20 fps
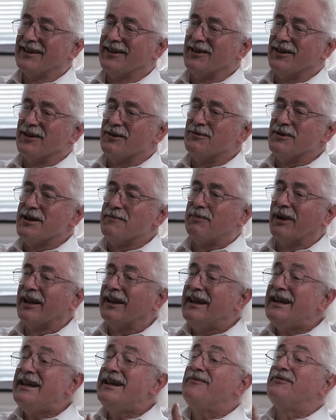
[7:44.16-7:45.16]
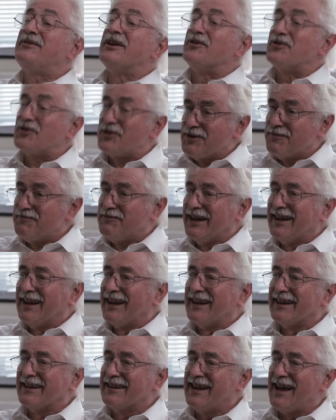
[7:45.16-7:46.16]
You know, we believed it should be
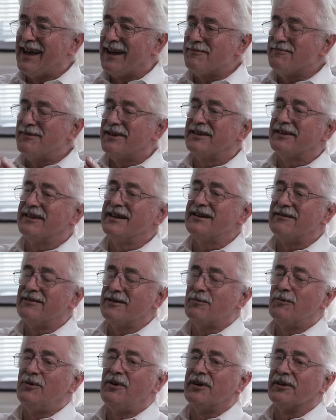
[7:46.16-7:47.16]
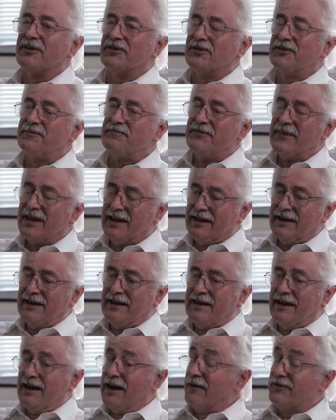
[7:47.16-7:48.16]
like that, but there it was.
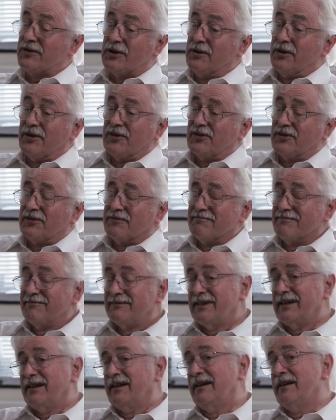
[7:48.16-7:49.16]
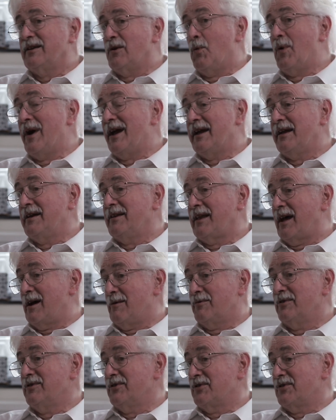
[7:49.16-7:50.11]
Of course, in a way, that